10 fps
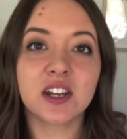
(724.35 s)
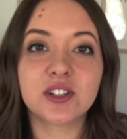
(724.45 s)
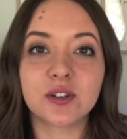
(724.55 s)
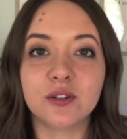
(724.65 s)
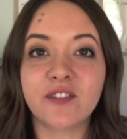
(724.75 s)

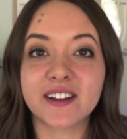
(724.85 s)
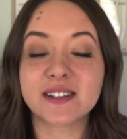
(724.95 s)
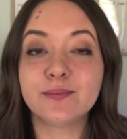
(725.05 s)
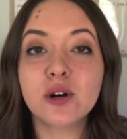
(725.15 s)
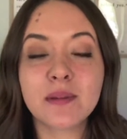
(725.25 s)
to find
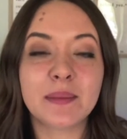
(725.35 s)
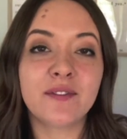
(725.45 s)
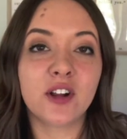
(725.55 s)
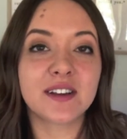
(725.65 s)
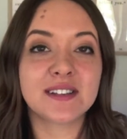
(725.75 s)
some more mummy
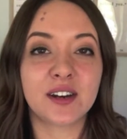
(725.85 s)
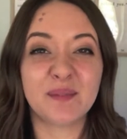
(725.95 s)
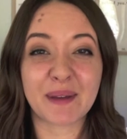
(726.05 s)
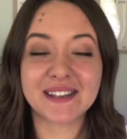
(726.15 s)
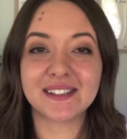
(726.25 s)
vloggers that are
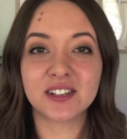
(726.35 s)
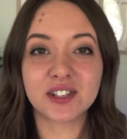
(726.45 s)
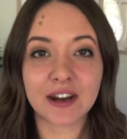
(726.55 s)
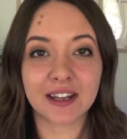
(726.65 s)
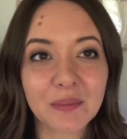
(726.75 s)
based in
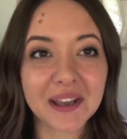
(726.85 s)
Australia,